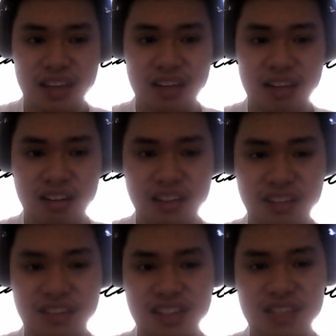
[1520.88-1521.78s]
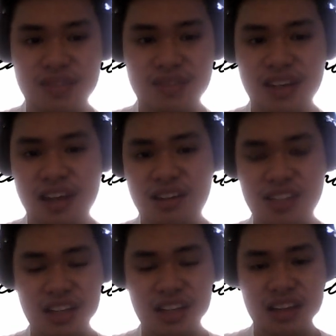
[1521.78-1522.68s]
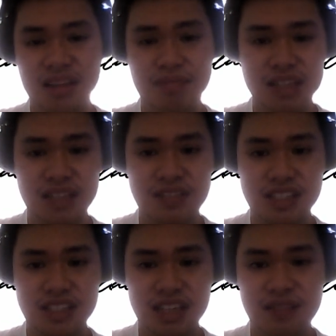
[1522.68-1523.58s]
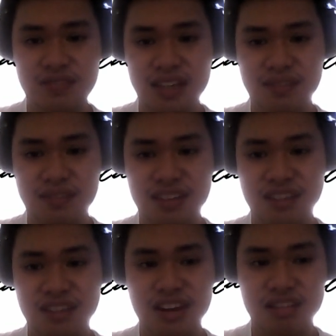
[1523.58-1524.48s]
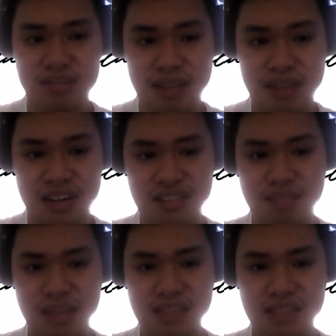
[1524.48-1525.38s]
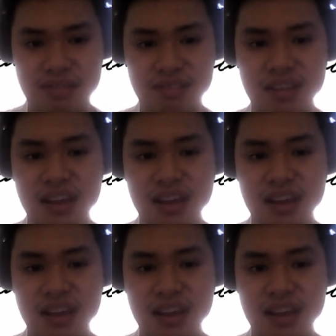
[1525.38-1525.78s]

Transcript: In all interfaces with an Ether channel, it must have the same time to configure speed and duplex mode,